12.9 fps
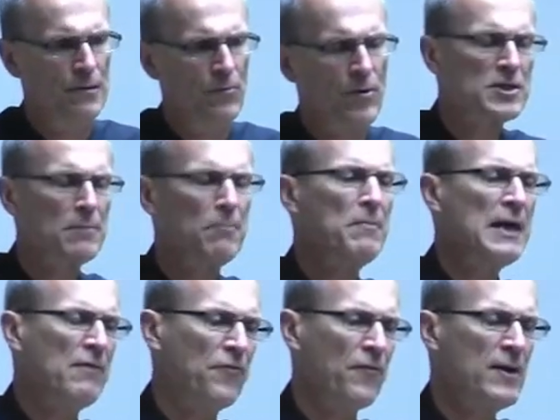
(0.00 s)
What does it
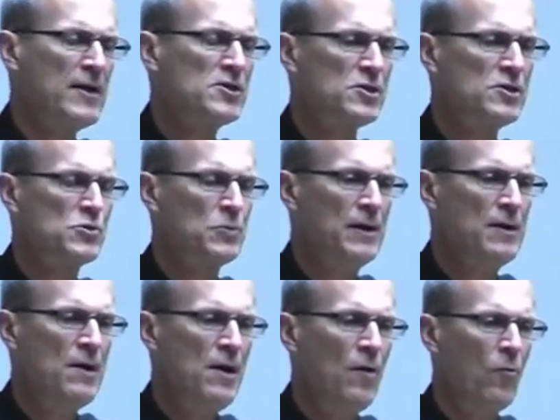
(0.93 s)
mean, for instance,
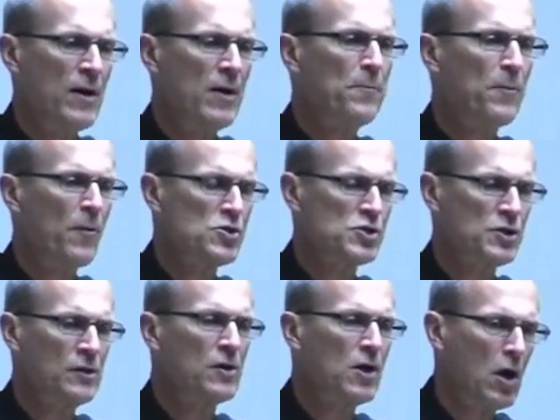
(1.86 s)
when, when a
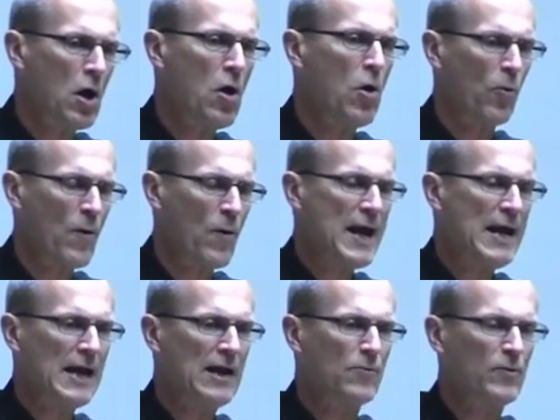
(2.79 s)
person
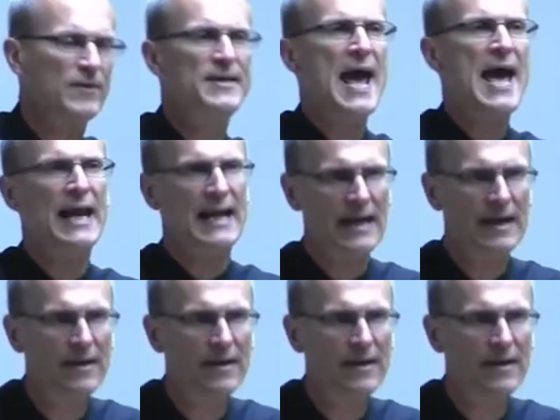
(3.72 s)
co-reigned with Daniel?